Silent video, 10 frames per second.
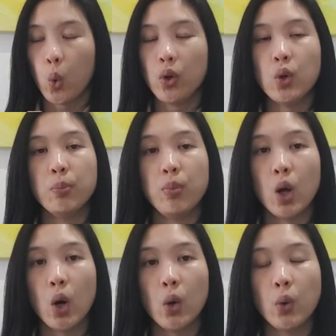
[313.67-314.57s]
you
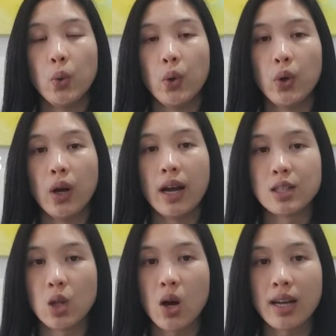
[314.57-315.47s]
blow
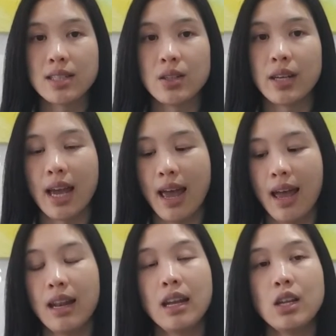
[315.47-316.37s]
as long as you
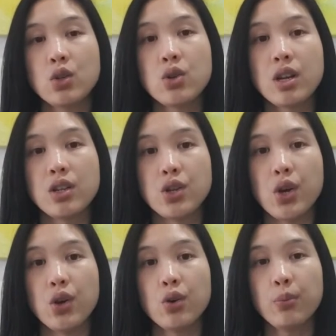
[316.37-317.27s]
can into the
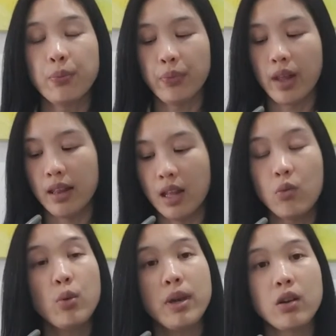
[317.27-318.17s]
tube, and that
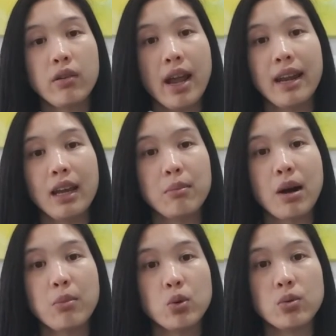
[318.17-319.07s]
will be creating
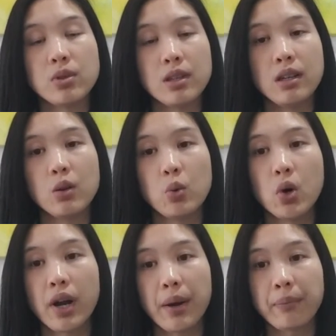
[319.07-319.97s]
bubbles in the
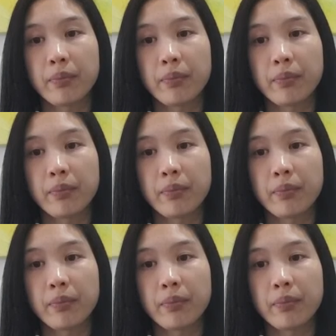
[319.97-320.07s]
water.